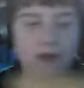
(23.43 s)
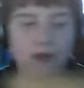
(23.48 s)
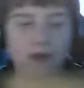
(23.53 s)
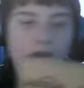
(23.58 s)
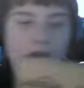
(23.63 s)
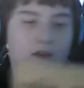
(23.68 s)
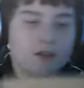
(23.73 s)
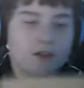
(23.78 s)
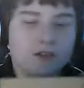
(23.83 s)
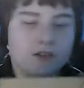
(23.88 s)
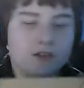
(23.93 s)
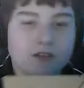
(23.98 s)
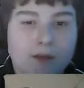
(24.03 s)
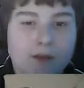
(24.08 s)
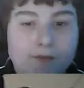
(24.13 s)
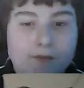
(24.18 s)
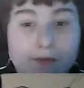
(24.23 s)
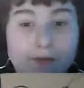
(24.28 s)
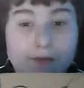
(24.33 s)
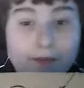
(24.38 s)
So this has come from
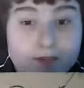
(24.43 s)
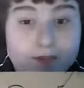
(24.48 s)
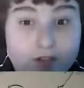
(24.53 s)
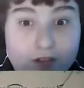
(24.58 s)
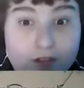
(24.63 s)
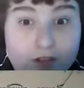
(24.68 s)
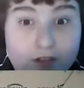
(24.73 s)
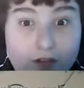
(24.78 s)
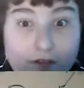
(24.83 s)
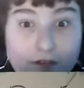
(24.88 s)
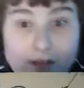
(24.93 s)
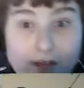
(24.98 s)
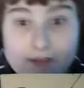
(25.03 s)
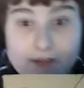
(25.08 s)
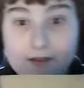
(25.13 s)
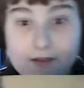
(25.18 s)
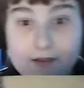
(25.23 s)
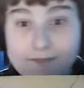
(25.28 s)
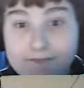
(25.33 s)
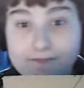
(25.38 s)
Amazon Direct
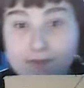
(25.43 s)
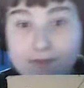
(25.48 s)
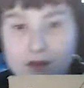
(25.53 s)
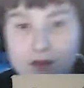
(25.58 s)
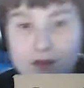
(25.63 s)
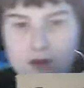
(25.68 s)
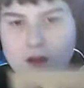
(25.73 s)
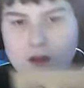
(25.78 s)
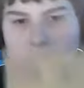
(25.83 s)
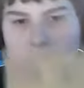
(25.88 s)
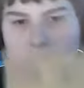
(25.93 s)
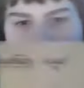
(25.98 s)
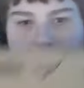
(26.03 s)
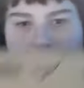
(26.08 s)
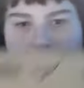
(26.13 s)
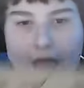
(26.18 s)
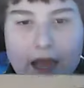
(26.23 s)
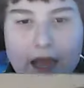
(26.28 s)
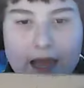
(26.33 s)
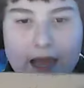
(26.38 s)

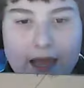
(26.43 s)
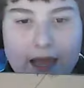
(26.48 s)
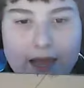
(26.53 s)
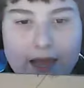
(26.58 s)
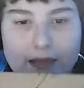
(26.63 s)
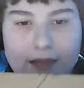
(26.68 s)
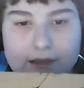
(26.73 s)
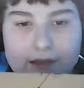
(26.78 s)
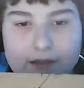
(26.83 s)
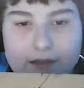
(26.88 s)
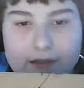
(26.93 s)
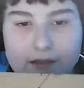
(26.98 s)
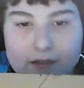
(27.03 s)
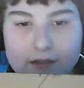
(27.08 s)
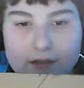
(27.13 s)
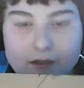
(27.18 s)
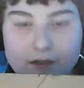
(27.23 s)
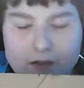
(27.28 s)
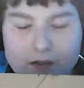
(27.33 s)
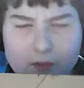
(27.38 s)
and it took a
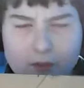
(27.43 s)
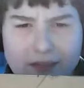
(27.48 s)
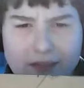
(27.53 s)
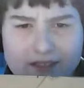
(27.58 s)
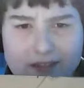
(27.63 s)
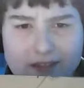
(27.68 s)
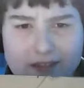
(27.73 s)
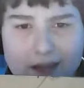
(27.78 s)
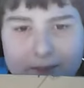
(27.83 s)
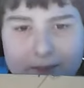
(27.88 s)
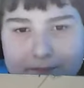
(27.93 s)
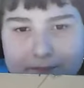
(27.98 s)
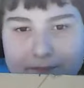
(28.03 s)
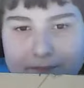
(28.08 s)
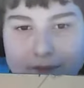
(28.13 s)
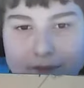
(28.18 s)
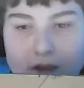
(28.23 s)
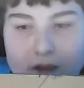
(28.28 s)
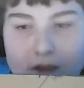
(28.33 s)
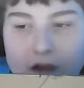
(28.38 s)
week to come
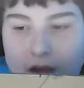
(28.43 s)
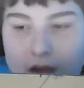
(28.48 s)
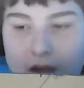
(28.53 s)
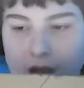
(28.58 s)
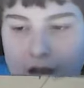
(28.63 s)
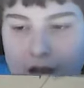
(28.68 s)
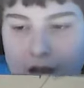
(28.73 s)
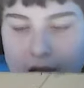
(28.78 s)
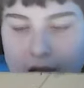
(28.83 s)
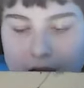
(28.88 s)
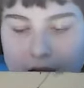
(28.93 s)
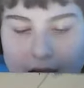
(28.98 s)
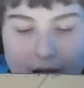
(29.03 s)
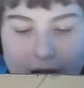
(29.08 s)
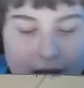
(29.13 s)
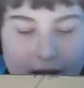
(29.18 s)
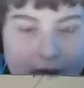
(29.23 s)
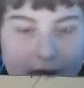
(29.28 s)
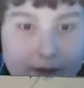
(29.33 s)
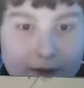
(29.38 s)
and
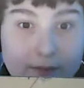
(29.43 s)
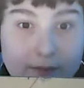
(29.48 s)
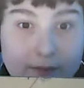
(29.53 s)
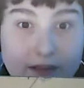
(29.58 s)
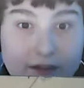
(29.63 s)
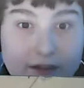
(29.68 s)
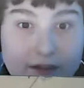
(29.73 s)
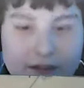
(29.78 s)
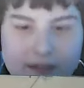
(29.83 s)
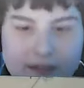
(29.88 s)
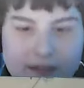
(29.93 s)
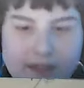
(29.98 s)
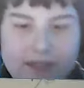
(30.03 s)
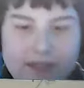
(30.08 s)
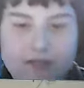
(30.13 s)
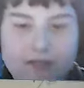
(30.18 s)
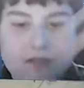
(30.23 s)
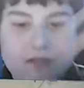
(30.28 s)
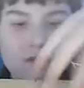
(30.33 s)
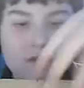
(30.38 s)
I'm now going to get in
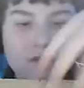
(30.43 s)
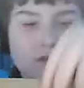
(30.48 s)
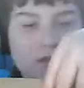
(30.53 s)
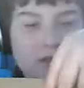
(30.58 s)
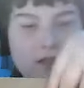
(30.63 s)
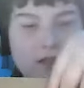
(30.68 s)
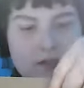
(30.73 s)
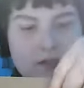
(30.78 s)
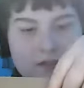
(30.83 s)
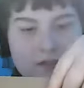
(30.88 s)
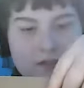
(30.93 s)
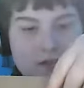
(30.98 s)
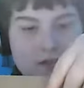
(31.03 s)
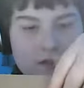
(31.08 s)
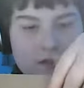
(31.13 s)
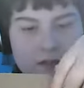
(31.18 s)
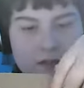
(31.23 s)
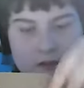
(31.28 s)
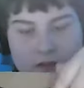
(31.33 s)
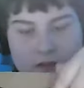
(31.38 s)
to this.
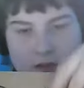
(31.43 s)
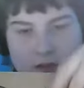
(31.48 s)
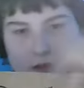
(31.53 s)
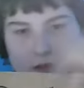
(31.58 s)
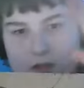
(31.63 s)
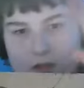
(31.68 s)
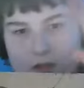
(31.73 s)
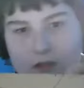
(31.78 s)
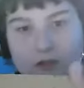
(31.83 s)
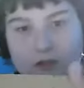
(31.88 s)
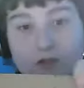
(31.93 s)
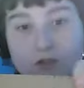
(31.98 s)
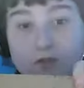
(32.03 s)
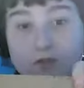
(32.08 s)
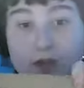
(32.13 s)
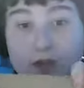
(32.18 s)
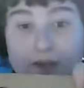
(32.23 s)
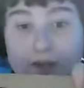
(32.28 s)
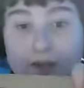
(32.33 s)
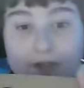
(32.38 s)
It took five
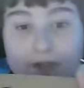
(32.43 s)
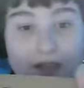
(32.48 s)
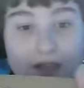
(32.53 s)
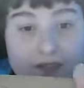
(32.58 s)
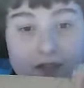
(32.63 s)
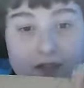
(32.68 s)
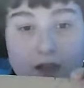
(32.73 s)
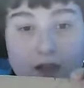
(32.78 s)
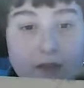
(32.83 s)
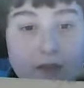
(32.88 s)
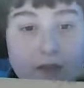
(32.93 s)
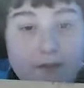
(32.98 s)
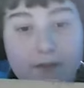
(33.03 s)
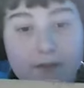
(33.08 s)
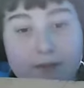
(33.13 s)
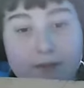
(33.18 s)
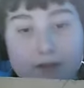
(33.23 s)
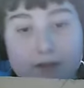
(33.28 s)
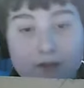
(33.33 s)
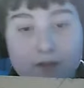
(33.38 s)
days to come and I'm now
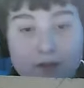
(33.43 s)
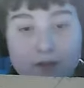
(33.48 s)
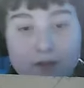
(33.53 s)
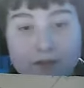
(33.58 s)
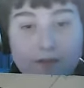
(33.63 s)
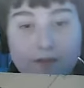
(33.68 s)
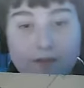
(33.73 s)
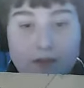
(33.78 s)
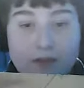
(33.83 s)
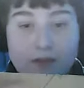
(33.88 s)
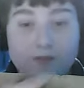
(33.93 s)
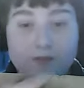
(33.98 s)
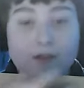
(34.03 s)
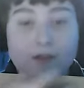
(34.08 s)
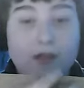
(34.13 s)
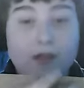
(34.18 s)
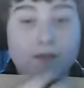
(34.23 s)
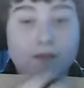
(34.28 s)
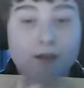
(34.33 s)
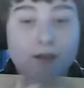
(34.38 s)
going to flick this thing
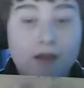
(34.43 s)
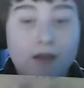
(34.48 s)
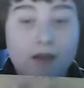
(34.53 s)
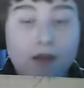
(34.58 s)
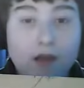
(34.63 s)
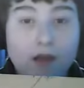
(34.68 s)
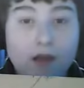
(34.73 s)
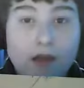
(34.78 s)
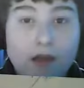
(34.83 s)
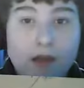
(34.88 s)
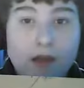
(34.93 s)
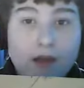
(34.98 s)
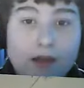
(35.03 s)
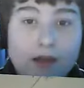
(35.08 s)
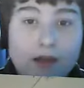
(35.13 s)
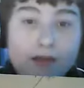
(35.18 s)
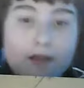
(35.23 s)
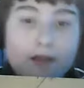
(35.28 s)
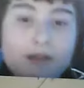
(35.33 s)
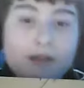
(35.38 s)
open and
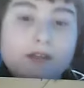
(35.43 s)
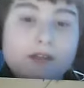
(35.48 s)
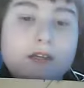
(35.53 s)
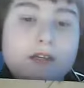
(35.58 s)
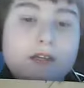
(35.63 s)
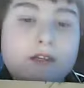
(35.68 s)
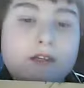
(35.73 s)
get this